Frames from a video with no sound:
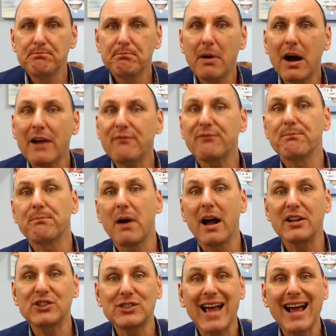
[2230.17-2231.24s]
By
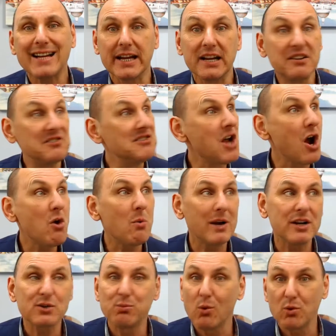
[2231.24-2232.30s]
Saturday, no one
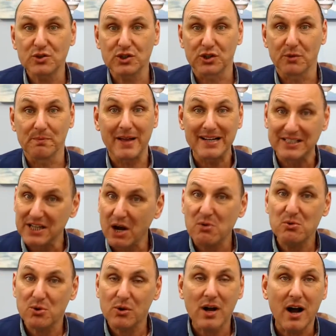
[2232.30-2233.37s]
has watered them. They
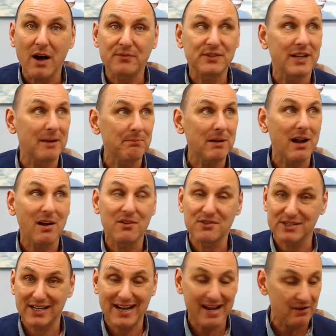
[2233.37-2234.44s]
don't look after their
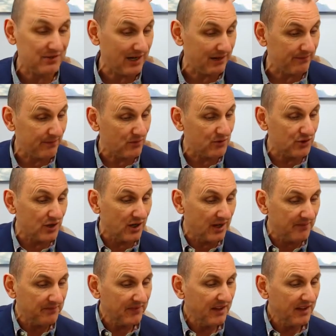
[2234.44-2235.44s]
plants in Aldi, unfortunately.